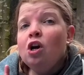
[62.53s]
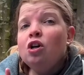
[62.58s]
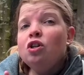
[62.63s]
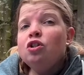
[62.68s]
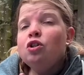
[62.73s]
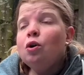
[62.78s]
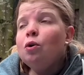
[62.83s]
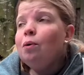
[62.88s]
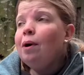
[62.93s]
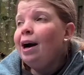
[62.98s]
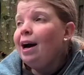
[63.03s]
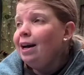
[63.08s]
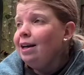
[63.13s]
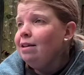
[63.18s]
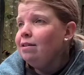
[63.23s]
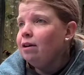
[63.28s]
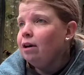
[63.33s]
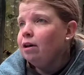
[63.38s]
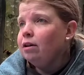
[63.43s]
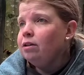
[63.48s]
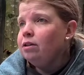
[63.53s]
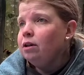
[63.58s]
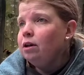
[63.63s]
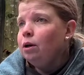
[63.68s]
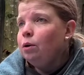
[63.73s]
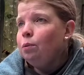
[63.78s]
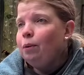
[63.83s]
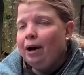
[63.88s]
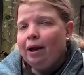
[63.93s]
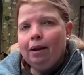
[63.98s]
So I thought,
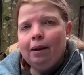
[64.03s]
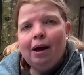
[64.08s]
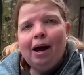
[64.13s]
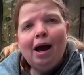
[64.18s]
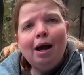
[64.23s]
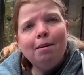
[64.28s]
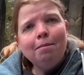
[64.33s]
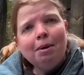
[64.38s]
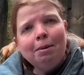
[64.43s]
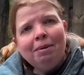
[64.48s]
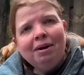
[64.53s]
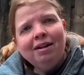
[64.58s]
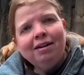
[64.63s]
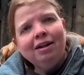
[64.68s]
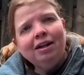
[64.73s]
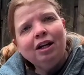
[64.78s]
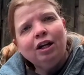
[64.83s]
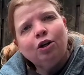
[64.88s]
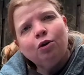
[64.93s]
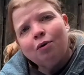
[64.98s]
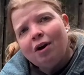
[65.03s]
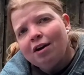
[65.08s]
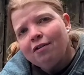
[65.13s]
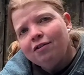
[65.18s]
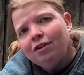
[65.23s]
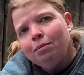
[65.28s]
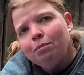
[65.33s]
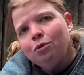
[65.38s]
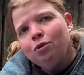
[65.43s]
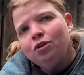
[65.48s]
well, I'm a bit in a
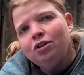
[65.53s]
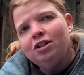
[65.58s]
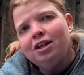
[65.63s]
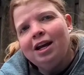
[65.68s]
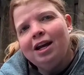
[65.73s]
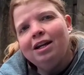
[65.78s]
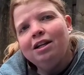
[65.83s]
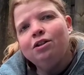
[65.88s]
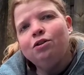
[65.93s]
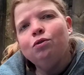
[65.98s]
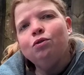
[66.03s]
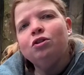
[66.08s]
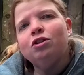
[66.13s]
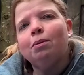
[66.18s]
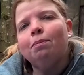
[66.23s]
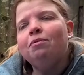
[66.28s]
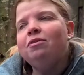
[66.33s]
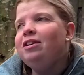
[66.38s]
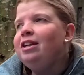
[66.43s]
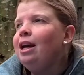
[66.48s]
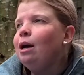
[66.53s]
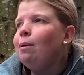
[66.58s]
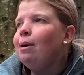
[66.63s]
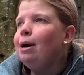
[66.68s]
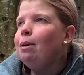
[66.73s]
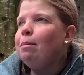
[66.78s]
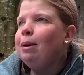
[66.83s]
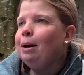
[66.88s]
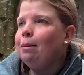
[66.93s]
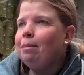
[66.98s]
crafty mood today, do some
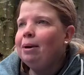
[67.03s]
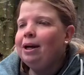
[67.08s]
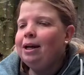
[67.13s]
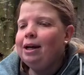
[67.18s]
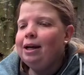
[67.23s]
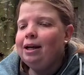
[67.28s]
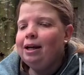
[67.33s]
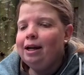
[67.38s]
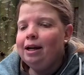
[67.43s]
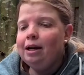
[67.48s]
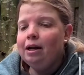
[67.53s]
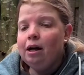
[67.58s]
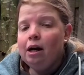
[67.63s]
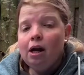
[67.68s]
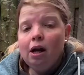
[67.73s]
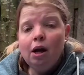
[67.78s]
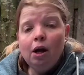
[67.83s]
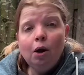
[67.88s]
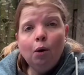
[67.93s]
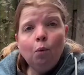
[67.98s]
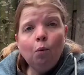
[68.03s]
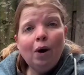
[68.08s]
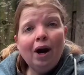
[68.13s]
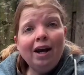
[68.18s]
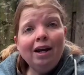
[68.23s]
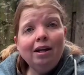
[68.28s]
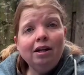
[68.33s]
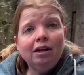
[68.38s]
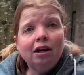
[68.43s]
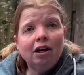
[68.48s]
DIY backpacking gear.
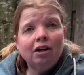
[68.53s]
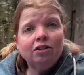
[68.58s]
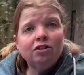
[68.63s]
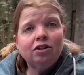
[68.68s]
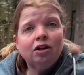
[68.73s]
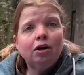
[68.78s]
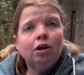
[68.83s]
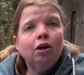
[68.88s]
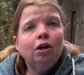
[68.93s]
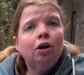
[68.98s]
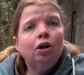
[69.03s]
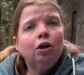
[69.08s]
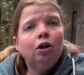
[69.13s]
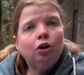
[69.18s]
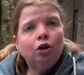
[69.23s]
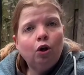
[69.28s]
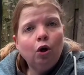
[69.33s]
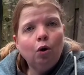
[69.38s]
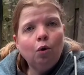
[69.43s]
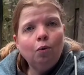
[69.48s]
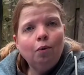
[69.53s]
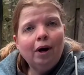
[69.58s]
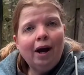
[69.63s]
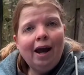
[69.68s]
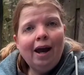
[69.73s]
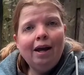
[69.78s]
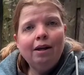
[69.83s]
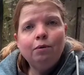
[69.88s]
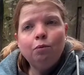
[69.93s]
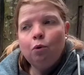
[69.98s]
Why not go
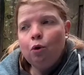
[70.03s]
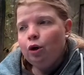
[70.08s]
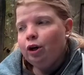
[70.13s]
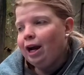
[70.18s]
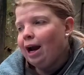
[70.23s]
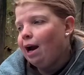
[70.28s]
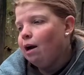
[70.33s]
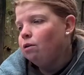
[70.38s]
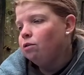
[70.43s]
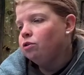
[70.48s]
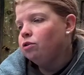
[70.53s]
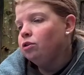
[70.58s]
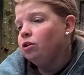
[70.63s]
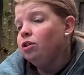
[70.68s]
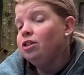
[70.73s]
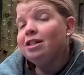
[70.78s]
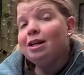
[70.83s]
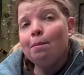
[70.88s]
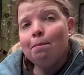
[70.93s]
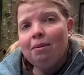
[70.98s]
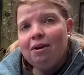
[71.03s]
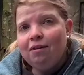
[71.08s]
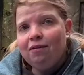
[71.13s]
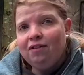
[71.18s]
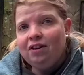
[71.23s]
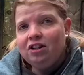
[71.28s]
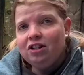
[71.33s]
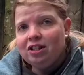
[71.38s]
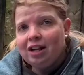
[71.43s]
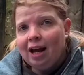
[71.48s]
and work out a
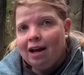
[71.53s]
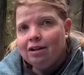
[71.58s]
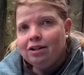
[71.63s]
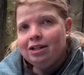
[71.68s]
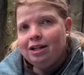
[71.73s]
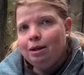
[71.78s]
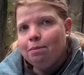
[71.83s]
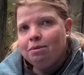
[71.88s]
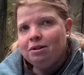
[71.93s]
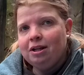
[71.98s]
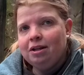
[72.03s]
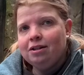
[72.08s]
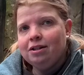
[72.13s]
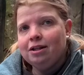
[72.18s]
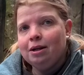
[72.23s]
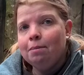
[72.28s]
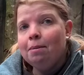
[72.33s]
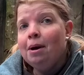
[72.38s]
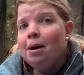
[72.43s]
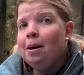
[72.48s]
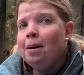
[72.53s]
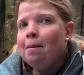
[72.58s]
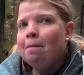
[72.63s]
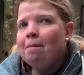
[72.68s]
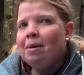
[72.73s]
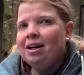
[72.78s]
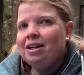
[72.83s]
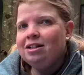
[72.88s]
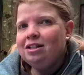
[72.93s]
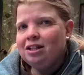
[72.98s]
Zenbivy style sleep system
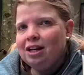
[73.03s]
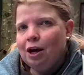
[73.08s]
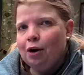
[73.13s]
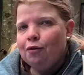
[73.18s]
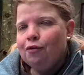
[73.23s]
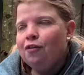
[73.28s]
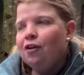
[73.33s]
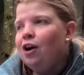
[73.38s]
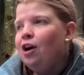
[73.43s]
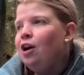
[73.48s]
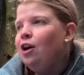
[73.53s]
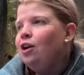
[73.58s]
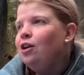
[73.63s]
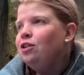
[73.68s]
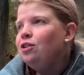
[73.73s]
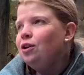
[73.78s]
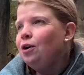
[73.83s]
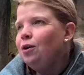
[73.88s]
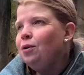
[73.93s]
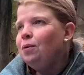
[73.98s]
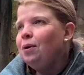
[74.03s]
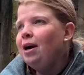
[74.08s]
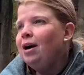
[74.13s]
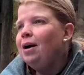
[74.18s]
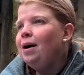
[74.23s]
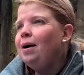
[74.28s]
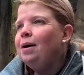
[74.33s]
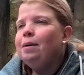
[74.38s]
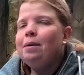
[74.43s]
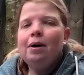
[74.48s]
myself? So
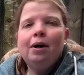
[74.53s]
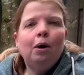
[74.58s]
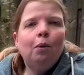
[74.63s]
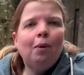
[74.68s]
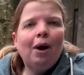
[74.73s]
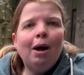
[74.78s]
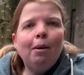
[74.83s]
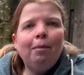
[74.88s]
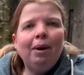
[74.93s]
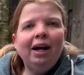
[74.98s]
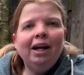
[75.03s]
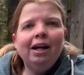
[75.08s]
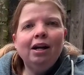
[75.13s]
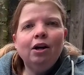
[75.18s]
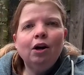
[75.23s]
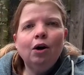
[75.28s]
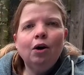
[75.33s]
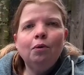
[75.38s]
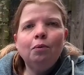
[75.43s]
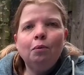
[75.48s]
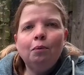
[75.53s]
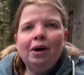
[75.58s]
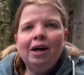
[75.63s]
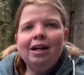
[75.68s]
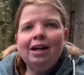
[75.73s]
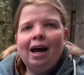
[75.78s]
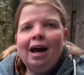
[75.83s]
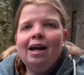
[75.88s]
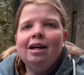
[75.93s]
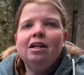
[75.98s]
a while back ago,
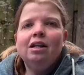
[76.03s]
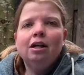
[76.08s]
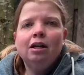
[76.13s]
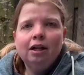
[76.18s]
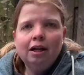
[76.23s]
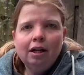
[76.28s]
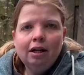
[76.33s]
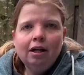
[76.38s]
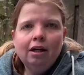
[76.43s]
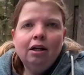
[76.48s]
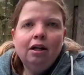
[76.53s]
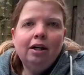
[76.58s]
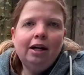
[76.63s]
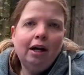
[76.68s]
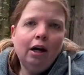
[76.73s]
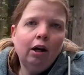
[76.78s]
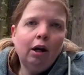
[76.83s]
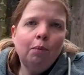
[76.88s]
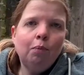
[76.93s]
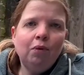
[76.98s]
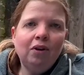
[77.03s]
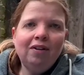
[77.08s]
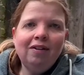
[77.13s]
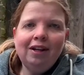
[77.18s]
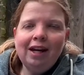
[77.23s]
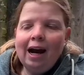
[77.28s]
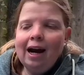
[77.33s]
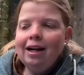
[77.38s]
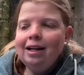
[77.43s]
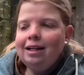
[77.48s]
when I got up with
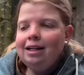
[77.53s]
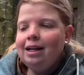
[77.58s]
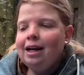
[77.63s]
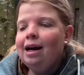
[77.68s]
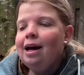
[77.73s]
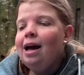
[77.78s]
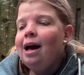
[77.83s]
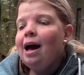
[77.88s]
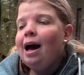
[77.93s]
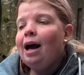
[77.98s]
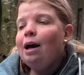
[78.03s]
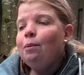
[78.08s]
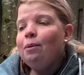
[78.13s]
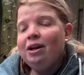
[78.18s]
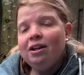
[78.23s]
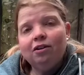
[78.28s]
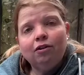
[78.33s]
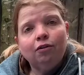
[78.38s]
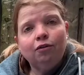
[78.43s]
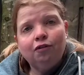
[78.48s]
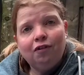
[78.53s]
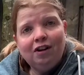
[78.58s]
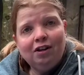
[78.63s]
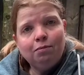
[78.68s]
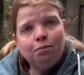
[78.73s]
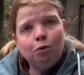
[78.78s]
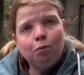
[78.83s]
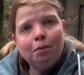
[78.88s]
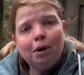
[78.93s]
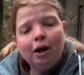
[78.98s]
the idea, I went on
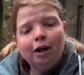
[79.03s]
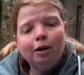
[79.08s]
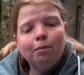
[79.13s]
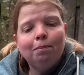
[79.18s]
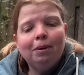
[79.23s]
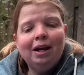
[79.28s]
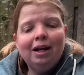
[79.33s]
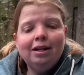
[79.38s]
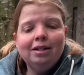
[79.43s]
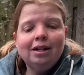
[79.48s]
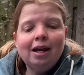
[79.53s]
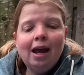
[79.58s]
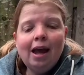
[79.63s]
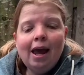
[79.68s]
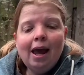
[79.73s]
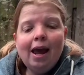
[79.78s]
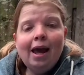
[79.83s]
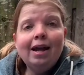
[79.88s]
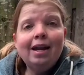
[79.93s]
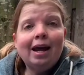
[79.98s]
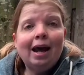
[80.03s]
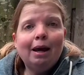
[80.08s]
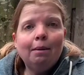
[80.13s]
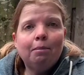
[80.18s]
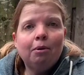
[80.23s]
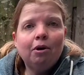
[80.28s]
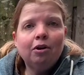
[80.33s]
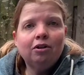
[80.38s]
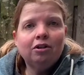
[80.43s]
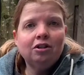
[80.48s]
Facebook Marketplace and I
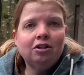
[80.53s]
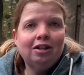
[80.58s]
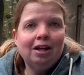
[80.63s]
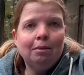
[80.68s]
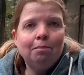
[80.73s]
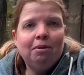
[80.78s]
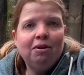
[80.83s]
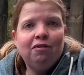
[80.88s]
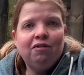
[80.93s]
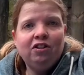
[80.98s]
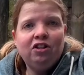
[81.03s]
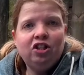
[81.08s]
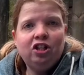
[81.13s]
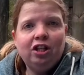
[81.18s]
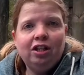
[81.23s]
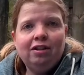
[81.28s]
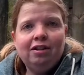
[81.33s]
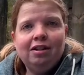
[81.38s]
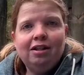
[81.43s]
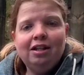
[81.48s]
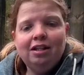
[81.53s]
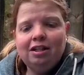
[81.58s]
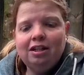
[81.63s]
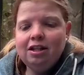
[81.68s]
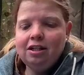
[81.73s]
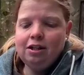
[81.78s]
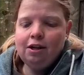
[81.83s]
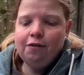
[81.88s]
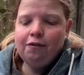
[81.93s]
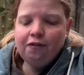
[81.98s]
bought a Zenbivy sheet. This
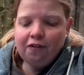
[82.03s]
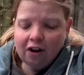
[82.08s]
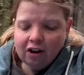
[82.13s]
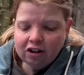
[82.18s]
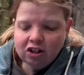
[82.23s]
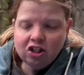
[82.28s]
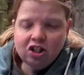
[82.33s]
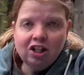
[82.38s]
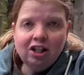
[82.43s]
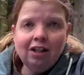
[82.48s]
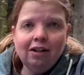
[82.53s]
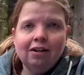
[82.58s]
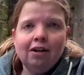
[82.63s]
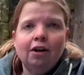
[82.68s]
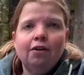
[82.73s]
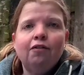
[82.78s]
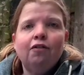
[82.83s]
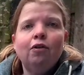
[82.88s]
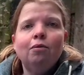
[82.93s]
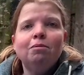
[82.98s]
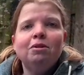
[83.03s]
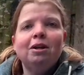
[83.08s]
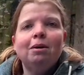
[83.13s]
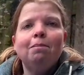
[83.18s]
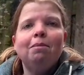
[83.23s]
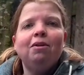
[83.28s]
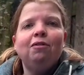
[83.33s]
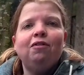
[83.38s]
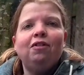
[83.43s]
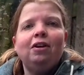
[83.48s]
is the fast sheet from
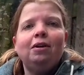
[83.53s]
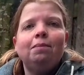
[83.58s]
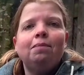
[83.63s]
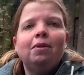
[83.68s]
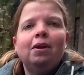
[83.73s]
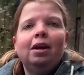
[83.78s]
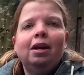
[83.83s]
Zenbivy.